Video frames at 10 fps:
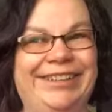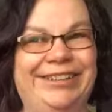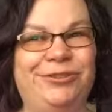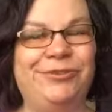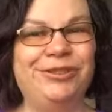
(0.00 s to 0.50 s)

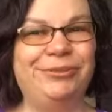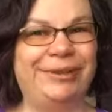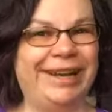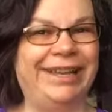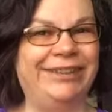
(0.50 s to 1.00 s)
Usually
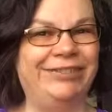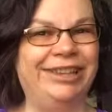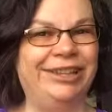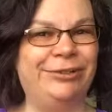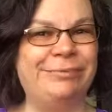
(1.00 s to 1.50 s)
when I give a
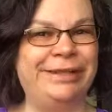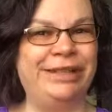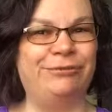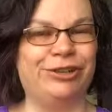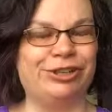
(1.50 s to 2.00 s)
little
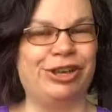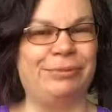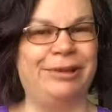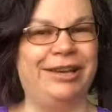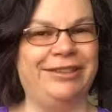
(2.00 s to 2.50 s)
mini
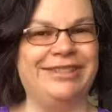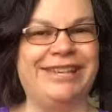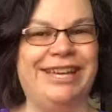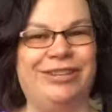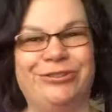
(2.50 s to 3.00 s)
workshop like this,
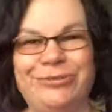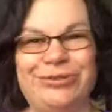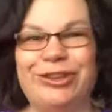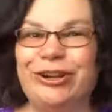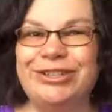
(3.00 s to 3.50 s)
I don't
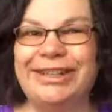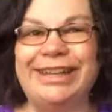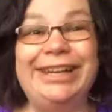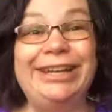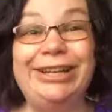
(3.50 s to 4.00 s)
start to
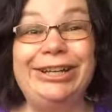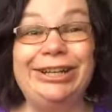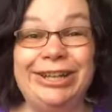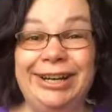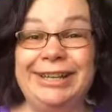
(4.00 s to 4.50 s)

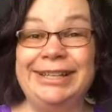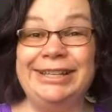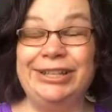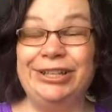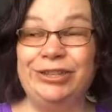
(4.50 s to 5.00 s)
hear
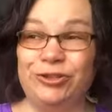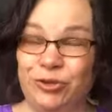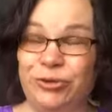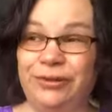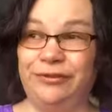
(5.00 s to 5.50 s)

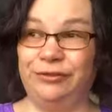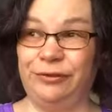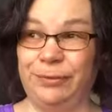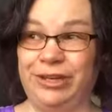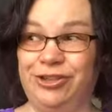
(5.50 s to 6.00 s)
intuitive
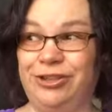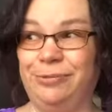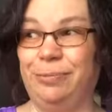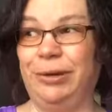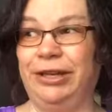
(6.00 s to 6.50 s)

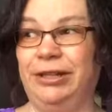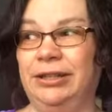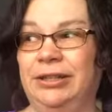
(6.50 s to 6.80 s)
information, but